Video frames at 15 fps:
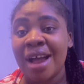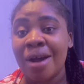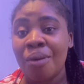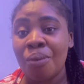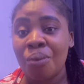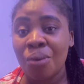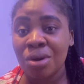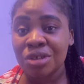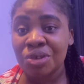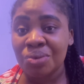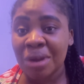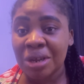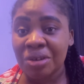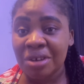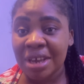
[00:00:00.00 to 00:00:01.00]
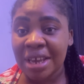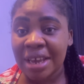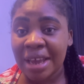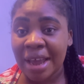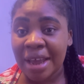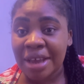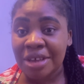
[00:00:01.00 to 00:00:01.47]
What we are doing
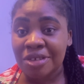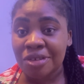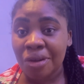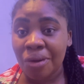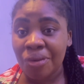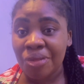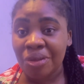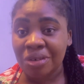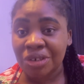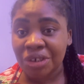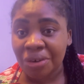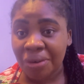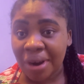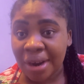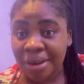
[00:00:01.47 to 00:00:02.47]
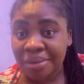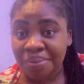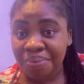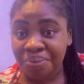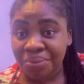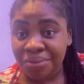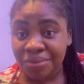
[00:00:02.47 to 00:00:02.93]
here is all natural.
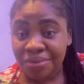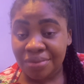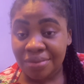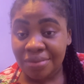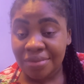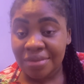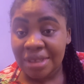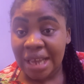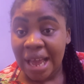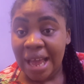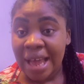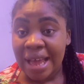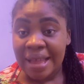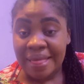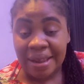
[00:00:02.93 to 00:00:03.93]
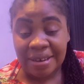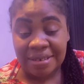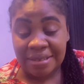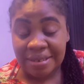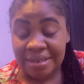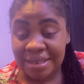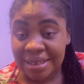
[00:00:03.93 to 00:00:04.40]
There is
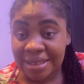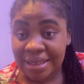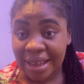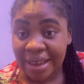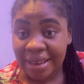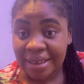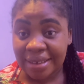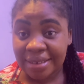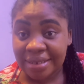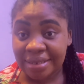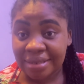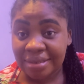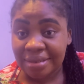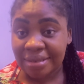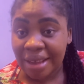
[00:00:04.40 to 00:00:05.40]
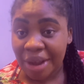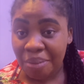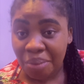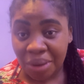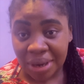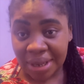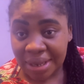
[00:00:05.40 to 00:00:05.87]
nothing like
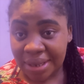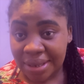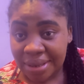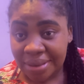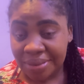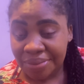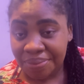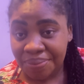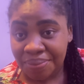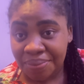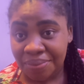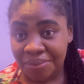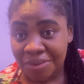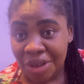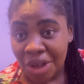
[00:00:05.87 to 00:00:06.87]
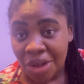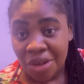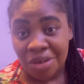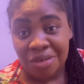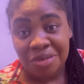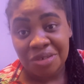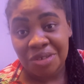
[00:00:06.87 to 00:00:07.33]
diabolic.
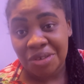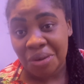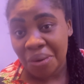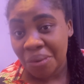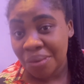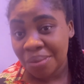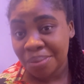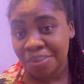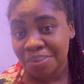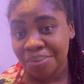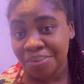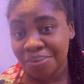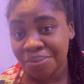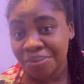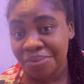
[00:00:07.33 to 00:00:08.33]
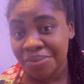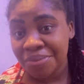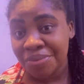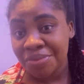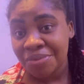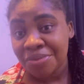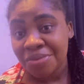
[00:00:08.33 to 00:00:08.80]
So
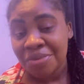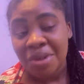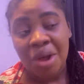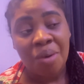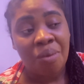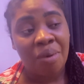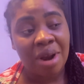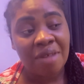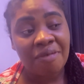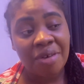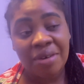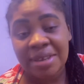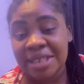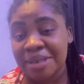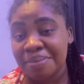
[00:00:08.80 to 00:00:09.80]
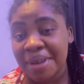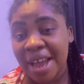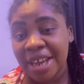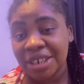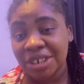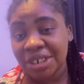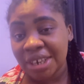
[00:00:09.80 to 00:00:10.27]
whatever recipe
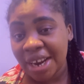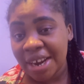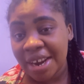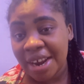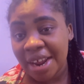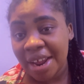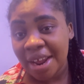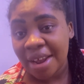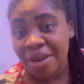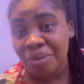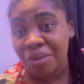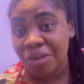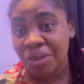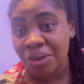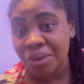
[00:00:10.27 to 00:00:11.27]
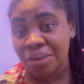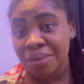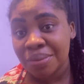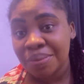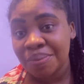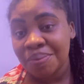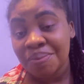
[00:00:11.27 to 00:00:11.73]
I shared here with you,
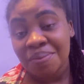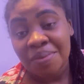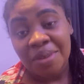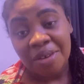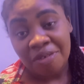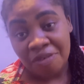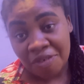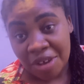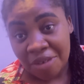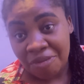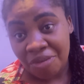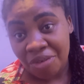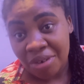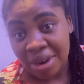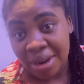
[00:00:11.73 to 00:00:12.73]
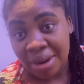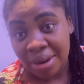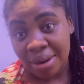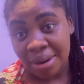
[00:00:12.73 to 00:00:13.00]
feel free